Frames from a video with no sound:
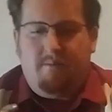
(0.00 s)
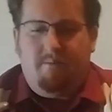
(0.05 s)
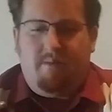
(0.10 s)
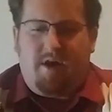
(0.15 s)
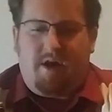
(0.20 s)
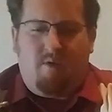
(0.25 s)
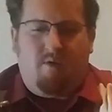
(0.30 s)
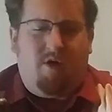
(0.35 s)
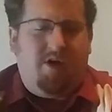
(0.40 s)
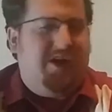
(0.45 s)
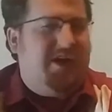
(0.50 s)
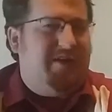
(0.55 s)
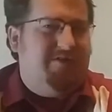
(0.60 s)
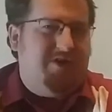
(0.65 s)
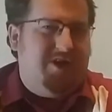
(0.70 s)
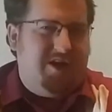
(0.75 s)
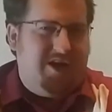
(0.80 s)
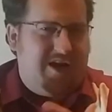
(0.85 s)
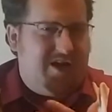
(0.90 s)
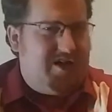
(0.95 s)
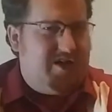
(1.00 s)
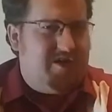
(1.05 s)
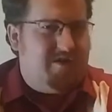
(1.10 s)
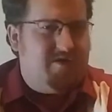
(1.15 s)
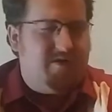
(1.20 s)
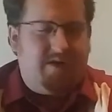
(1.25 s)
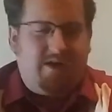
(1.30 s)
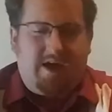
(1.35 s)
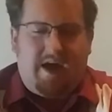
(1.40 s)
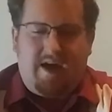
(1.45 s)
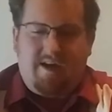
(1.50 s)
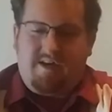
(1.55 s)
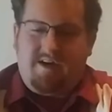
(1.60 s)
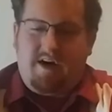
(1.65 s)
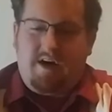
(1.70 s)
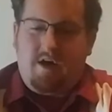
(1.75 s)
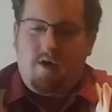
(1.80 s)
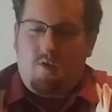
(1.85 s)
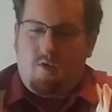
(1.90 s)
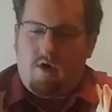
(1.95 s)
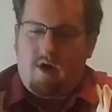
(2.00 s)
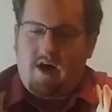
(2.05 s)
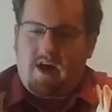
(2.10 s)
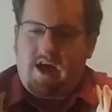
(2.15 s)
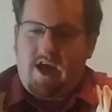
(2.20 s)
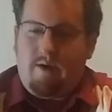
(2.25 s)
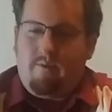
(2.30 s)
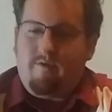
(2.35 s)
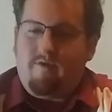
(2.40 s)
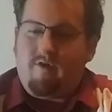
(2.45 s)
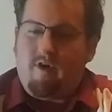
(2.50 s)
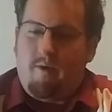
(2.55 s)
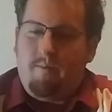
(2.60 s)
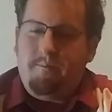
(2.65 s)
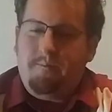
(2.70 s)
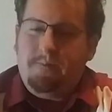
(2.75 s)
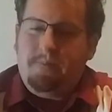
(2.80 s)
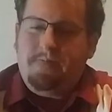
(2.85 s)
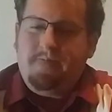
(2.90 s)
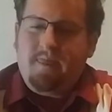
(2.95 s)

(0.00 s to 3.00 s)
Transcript: But I want to give you an idea, guys, an idea of where I came from.